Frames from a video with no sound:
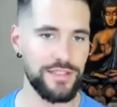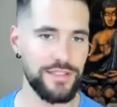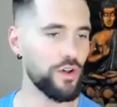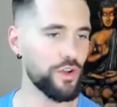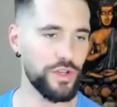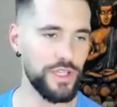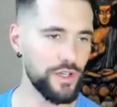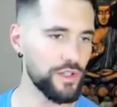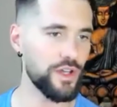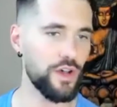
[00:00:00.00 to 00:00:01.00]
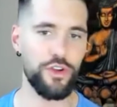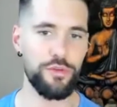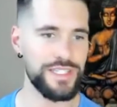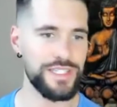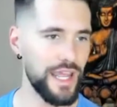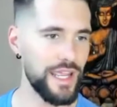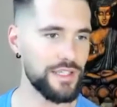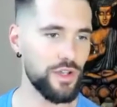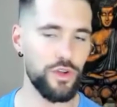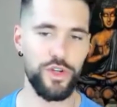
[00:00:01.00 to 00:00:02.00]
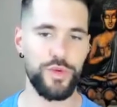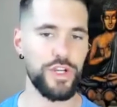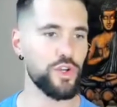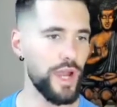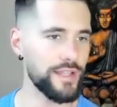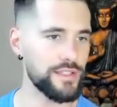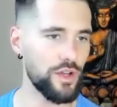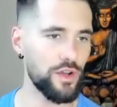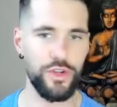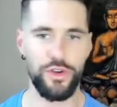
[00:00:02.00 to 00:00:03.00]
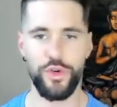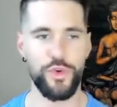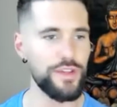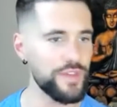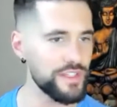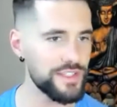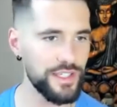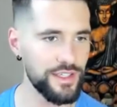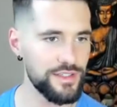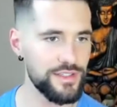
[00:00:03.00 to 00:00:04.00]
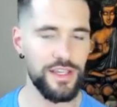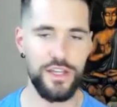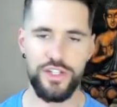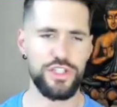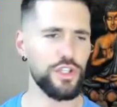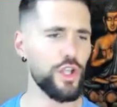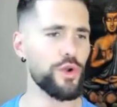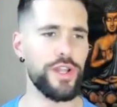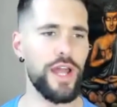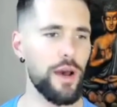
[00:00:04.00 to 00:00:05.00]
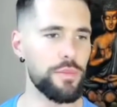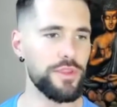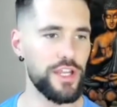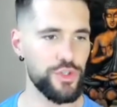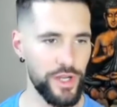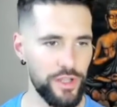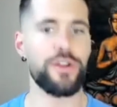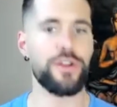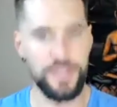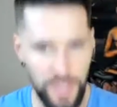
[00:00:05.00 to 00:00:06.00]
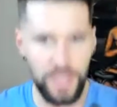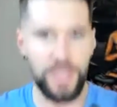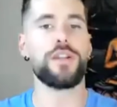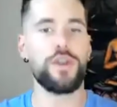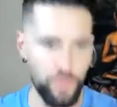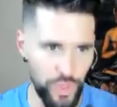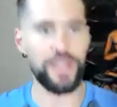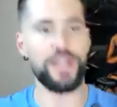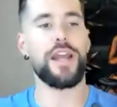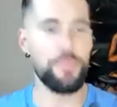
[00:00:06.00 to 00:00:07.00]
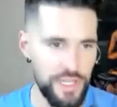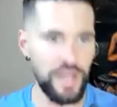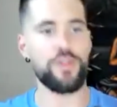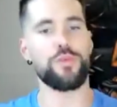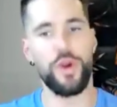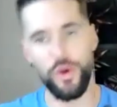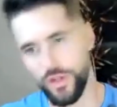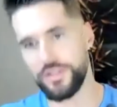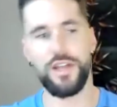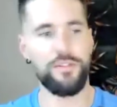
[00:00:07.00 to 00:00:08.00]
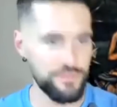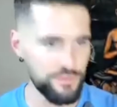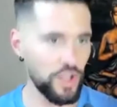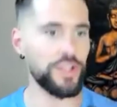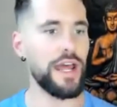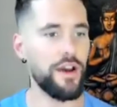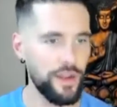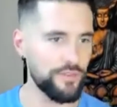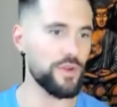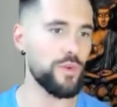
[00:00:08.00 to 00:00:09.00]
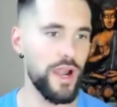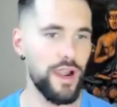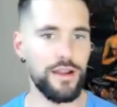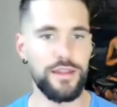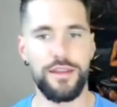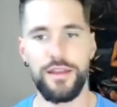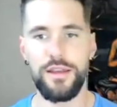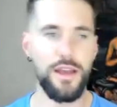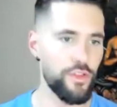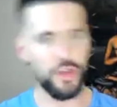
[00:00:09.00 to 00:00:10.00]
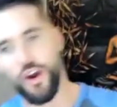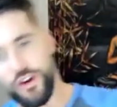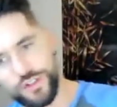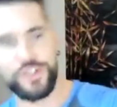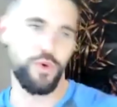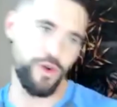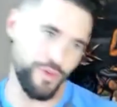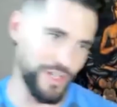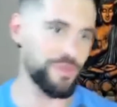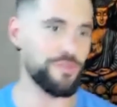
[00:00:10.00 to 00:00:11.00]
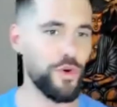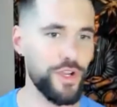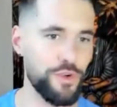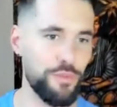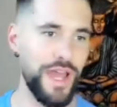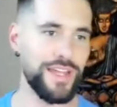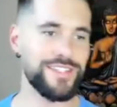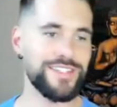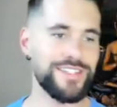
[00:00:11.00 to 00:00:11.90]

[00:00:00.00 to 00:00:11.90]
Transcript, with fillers: all your guilt, all your mistakes, all your regrets, all your grievances, just loaded up in that trailer. And it's you know, ricketing up and down the road and stuff's falling out everywhere and other cars are swerving to avoid your mess.